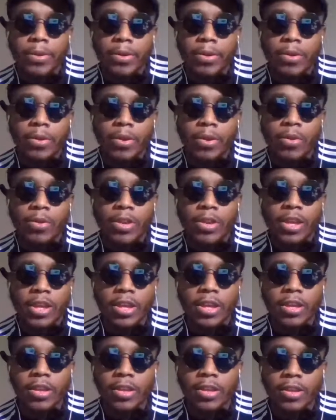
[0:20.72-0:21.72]

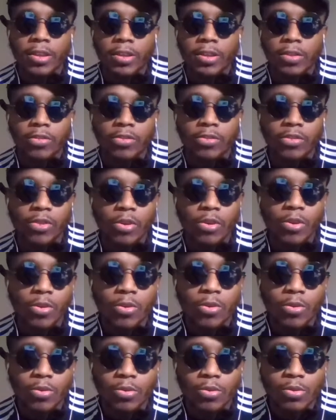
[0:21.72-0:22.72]
Okay,
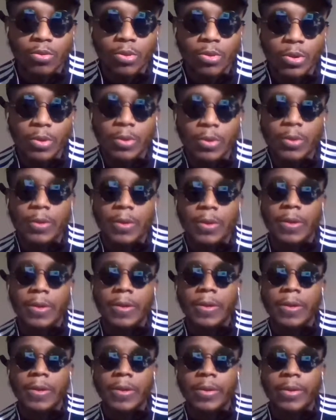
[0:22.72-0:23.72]
so
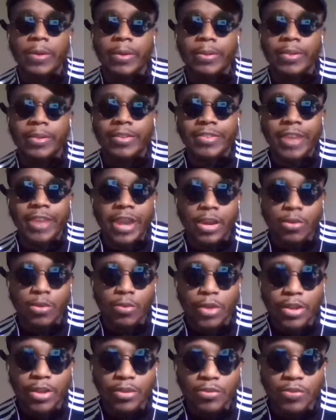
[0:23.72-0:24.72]
the
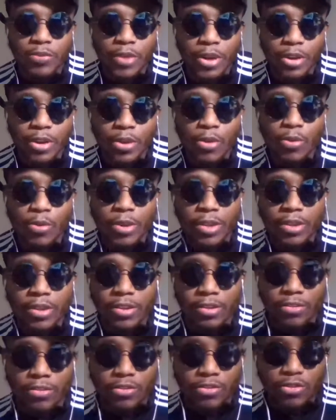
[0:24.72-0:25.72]
title of this video
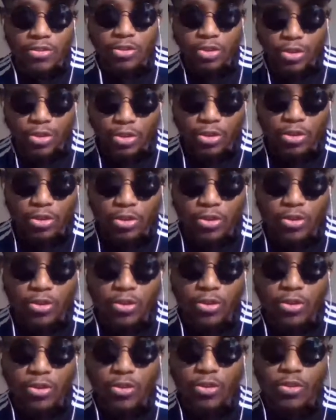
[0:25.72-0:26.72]
is Should
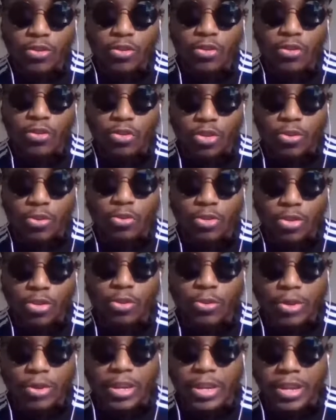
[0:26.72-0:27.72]

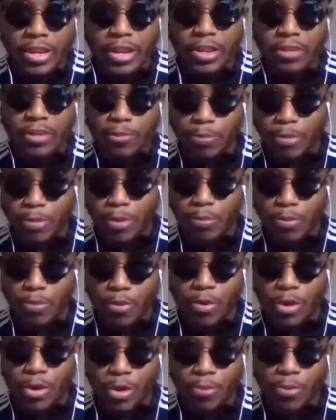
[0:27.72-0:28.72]
Joseph Diaz be
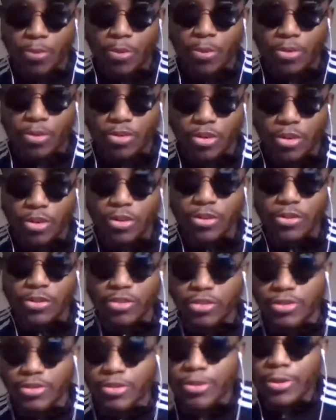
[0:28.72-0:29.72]
brought up on
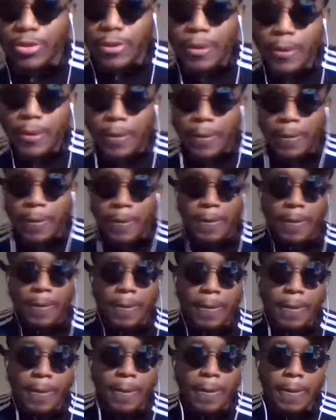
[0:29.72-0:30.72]
charges?
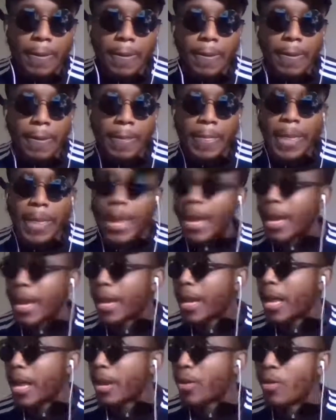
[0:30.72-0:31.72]
Now, I
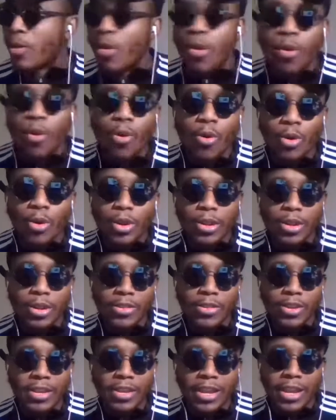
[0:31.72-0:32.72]
got a call the
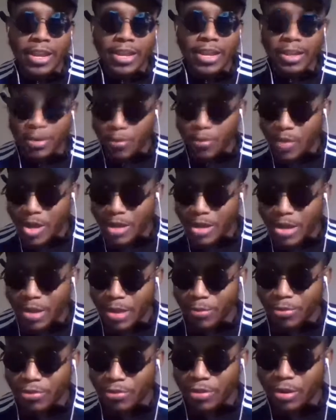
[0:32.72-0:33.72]
other day while I
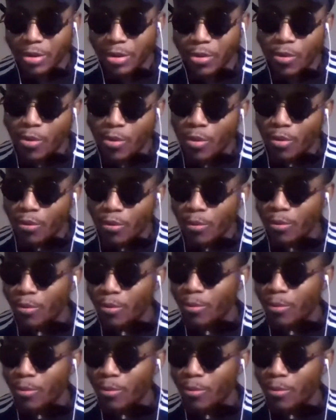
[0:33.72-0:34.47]
was in the courtroom